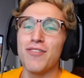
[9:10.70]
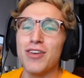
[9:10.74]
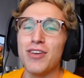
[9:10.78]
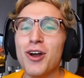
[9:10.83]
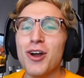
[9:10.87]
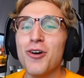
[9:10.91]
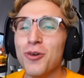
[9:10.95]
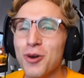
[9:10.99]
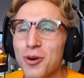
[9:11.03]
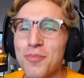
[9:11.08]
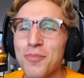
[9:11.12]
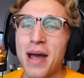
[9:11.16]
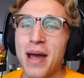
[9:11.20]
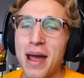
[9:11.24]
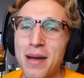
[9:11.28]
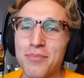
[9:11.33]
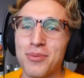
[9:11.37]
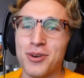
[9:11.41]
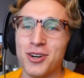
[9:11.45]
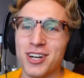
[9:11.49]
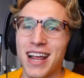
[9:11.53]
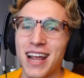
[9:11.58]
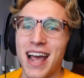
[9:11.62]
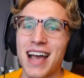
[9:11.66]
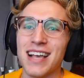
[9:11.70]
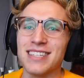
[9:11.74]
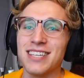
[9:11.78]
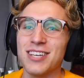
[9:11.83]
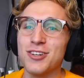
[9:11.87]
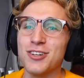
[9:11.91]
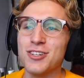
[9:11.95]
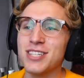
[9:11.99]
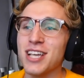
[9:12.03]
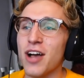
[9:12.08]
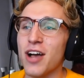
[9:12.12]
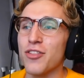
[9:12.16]
If you don't remember, guys,
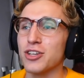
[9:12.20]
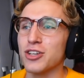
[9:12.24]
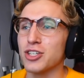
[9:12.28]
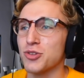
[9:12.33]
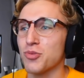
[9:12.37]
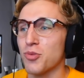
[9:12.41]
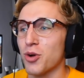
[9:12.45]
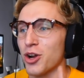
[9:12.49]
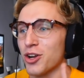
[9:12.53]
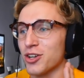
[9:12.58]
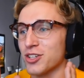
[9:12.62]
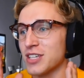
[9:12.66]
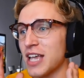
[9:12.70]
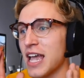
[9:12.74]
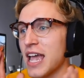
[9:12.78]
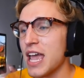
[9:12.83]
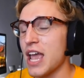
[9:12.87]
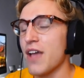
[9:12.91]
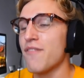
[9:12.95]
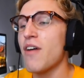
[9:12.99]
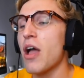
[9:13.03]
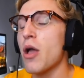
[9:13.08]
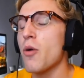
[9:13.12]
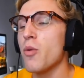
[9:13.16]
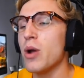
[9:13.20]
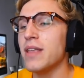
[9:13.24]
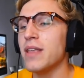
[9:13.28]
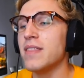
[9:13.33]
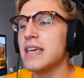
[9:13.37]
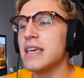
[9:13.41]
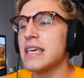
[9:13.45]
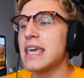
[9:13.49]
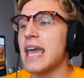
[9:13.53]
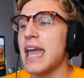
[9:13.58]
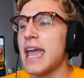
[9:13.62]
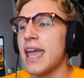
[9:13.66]
here's how this works. If I win
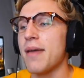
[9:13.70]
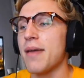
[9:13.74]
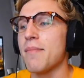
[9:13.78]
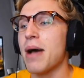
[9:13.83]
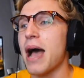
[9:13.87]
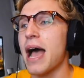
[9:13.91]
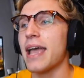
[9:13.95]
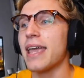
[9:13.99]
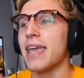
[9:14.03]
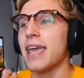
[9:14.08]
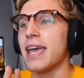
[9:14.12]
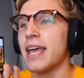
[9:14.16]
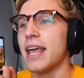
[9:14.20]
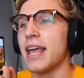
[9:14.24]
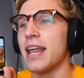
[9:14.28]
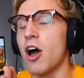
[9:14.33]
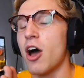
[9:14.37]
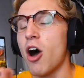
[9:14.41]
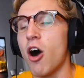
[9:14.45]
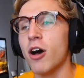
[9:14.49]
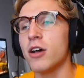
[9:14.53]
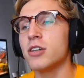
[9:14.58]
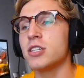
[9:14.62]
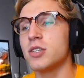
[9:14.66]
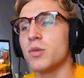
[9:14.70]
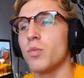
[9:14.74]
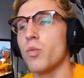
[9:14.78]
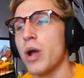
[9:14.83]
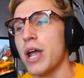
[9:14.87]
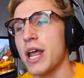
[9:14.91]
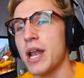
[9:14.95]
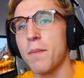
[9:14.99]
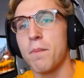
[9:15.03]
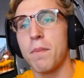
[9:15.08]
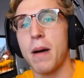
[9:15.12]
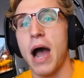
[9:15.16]
the game, I get an awesome
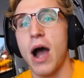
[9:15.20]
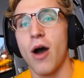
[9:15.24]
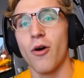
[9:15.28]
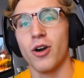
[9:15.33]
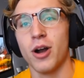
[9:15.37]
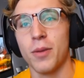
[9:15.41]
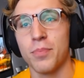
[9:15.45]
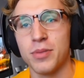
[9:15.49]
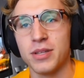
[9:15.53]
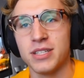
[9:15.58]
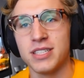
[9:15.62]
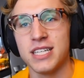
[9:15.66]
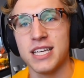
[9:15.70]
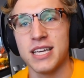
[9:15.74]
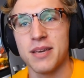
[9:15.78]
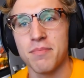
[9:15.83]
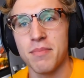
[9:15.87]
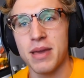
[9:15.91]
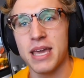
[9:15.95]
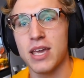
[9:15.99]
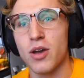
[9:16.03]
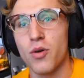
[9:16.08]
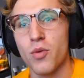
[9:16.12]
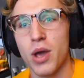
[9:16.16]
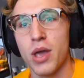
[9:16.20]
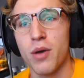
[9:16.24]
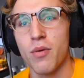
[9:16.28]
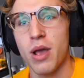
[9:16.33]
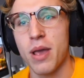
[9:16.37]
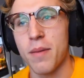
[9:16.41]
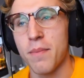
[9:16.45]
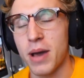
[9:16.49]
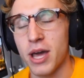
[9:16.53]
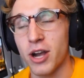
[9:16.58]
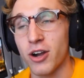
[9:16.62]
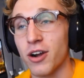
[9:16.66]
way to power up the team, make it way,
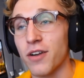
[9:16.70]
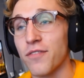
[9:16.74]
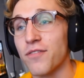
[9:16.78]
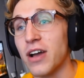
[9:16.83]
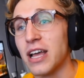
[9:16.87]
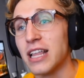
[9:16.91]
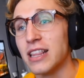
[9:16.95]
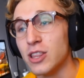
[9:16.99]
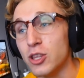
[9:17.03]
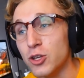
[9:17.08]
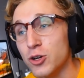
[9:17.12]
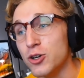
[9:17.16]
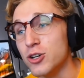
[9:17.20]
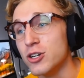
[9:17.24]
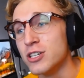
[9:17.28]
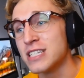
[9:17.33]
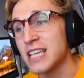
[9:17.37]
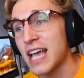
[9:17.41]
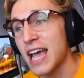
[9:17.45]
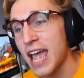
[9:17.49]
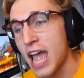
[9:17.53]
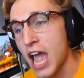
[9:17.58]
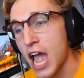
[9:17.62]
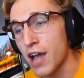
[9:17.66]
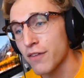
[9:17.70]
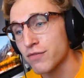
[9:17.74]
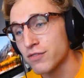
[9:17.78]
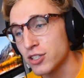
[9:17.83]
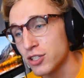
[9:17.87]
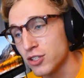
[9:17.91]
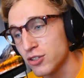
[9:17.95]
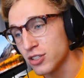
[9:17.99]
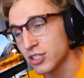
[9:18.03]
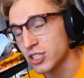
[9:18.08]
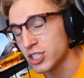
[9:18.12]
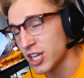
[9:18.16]
way better. If I lose, I have
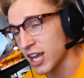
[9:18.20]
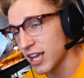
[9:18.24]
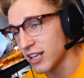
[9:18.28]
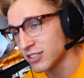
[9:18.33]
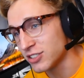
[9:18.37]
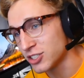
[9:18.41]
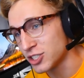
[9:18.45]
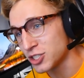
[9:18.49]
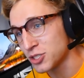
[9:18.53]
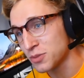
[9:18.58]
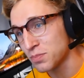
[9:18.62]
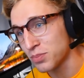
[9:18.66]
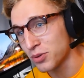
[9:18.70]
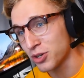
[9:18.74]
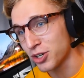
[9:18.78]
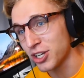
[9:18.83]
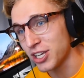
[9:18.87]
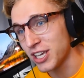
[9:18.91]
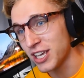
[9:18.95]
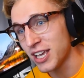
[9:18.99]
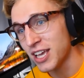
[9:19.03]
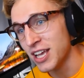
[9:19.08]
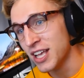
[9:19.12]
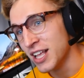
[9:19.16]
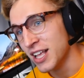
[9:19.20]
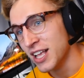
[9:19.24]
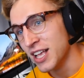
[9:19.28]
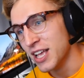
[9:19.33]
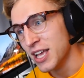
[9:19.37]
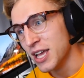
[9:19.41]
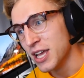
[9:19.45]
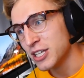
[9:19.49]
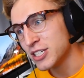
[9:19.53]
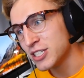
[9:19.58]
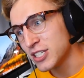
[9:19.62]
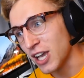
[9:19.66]
to do the challenge. It's pretty
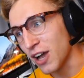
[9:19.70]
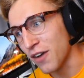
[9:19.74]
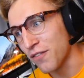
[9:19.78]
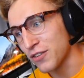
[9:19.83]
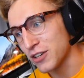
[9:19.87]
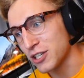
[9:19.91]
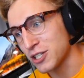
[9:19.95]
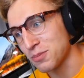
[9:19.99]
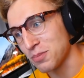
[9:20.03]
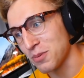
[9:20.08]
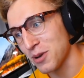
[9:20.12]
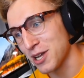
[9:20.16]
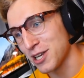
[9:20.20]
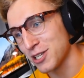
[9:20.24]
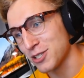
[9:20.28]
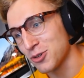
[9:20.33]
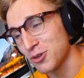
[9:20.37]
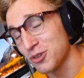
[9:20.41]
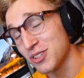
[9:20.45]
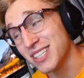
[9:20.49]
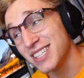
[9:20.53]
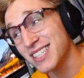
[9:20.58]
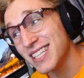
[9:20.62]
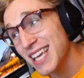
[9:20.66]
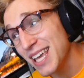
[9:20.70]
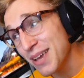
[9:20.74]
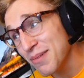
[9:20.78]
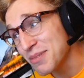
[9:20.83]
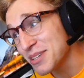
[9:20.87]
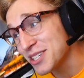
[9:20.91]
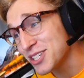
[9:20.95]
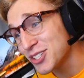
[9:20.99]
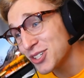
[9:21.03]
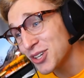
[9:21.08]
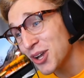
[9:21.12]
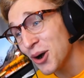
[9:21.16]
self-explanatory. The team
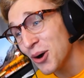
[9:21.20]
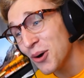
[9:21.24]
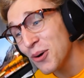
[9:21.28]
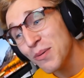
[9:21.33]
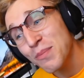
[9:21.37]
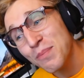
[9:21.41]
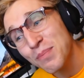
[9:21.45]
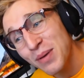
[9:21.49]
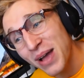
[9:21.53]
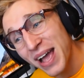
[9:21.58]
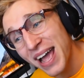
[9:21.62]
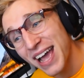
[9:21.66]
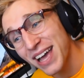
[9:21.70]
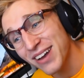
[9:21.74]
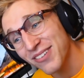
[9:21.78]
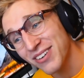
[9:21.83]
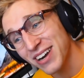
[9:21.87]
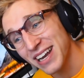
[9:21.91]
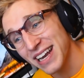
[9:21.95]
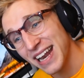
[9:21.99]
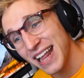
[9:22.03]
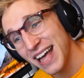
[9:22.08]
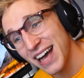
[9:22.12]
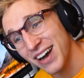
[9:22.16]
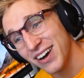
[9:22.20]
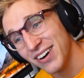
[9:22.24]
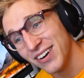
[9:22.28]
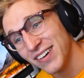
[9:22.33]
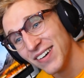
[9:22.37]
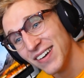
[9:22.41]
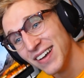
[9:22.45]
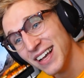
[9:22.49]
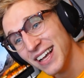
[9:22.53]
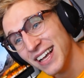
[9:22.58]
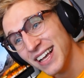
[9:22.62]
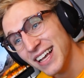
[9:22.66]
is so bad right
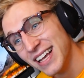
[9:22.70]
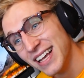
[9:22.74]
now.